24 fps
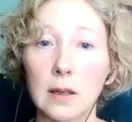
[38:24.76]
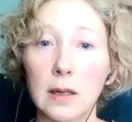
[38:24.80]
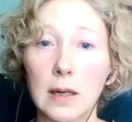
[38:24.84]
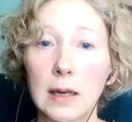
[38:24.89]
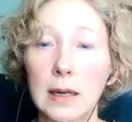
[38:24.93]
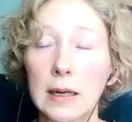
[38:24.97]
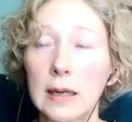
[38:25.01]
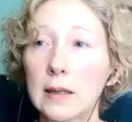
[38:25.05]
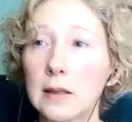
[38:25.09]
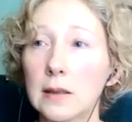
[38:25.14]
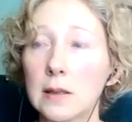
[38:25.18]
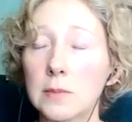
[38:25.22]

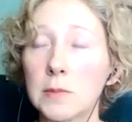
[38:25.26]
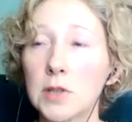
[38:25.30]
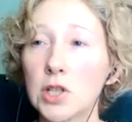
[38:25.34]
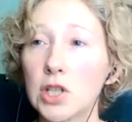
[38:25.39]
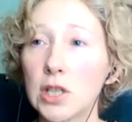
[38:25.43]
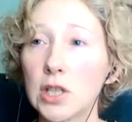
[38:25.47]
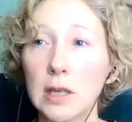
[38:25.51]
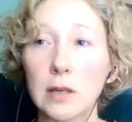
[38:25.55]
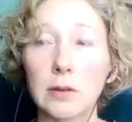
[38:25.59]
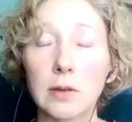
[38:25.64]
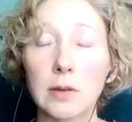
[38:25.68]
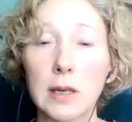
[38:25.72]
uh, the
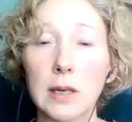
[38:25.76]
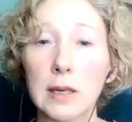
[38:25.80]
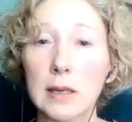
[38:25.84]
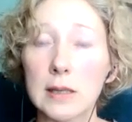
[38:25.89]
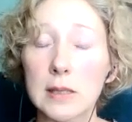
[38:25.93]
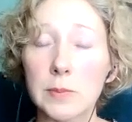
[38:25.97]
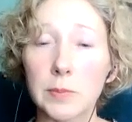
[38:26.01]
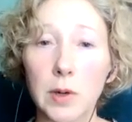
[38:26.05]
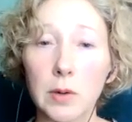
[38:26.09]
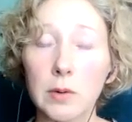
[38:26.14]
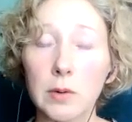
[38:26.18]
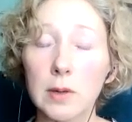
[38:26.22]
machinery
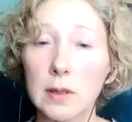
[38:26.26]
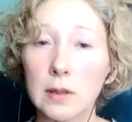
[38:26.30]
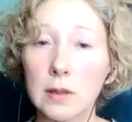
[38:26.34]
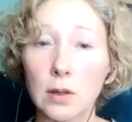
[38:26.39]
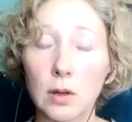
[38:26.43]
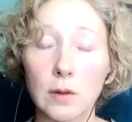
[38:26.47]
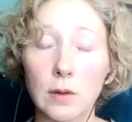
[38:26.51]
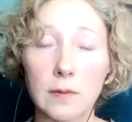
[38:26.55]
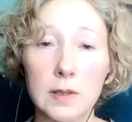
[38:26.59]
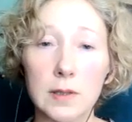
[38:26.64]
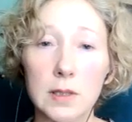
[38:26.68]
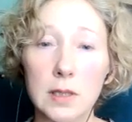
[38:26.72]
gets broken
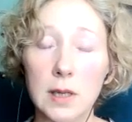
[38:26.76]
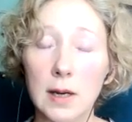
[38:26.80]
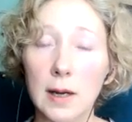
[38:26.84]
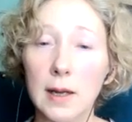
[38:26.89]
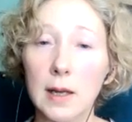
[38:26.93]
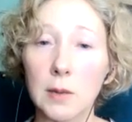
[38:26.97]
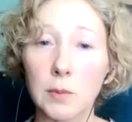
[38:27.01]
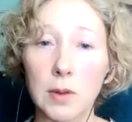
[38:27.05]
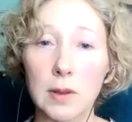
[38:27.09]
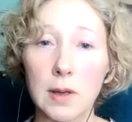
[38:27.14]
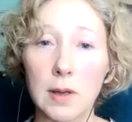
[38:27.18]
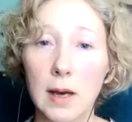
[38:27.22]
over
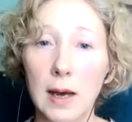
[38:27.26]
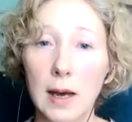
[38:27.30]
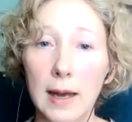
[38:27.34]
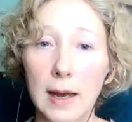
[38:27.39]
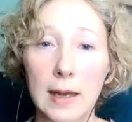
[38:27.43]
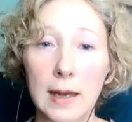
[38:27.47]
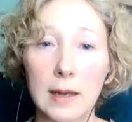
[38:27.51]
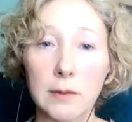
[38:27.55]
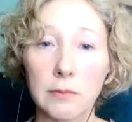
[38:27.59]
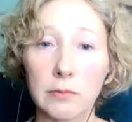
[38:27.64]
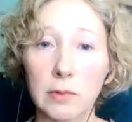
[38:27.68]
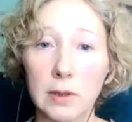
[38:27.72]
time with a
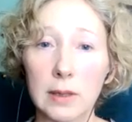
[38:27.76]
high,